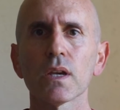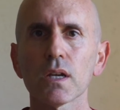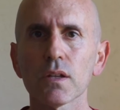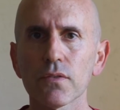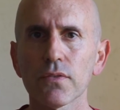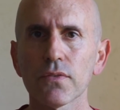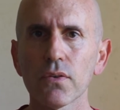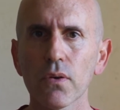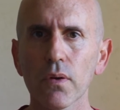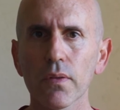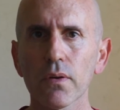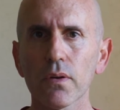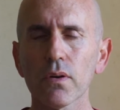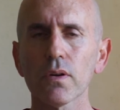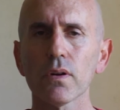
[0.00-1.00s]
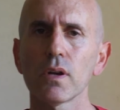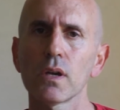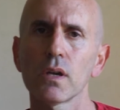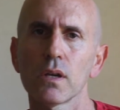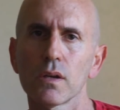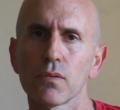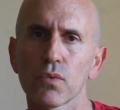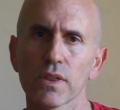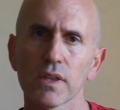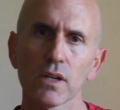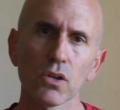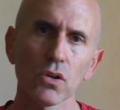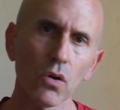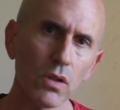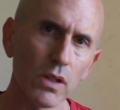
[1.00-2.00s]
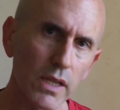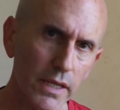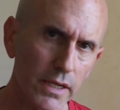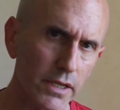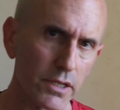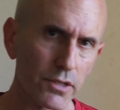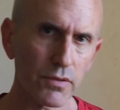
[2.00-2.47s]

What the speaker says: and further with a non-linear